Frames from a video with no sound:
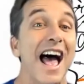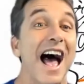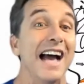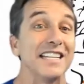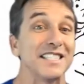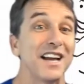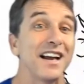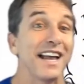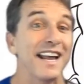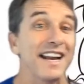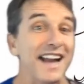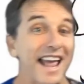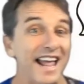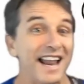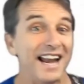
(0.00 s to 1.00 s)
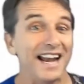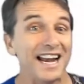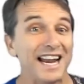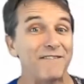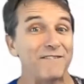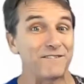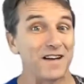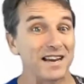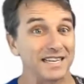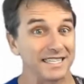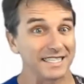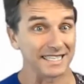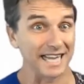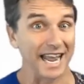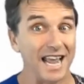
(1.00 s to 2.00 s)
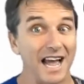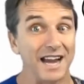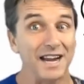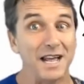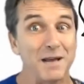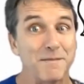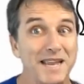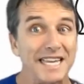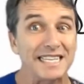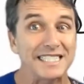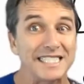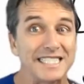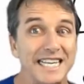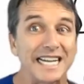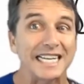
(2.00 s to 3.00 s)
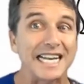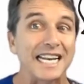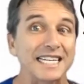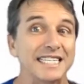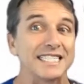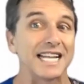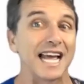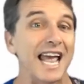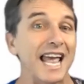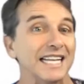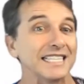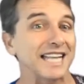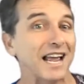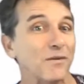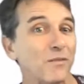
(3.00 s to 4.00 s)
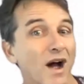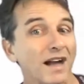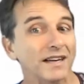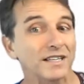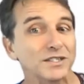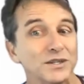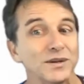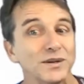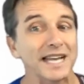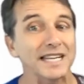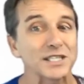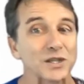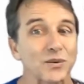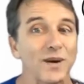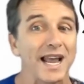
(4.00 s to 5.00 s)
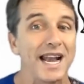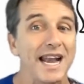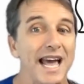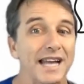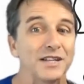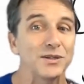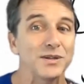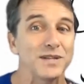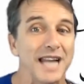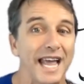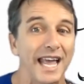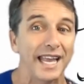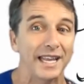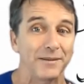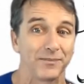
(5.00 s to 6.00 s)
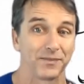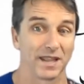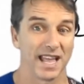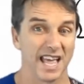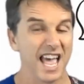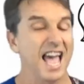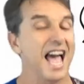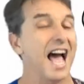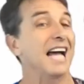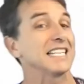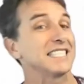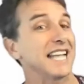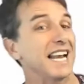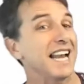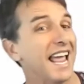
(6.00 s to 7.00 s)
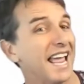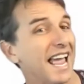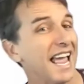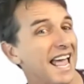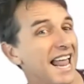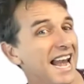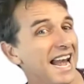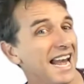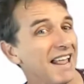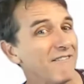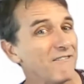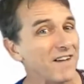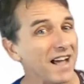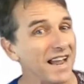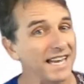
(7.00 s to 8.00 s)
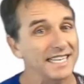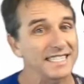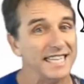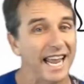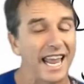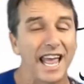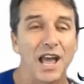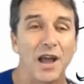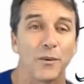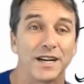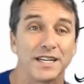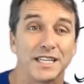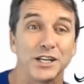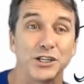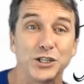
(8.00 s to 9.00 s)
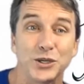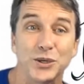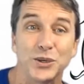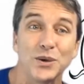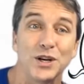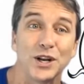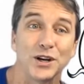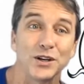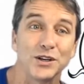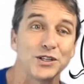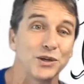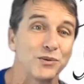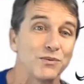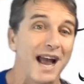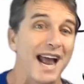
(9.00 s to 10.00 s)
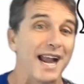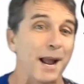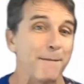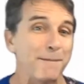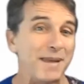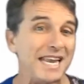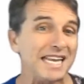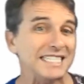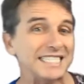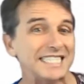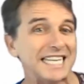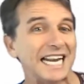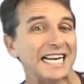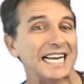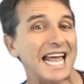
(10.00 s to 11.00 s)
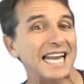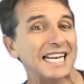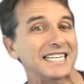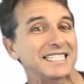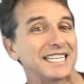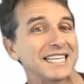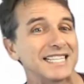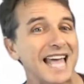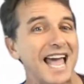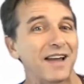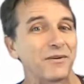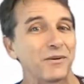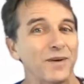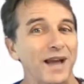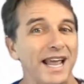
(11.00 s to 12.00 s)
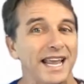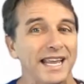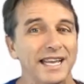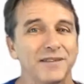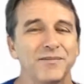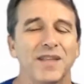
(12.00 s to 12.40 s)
I saw an elefante on a bicicleta as I walked to escuela today. I said, hey, Elefante, where did you learn to ride a bicicleta that way?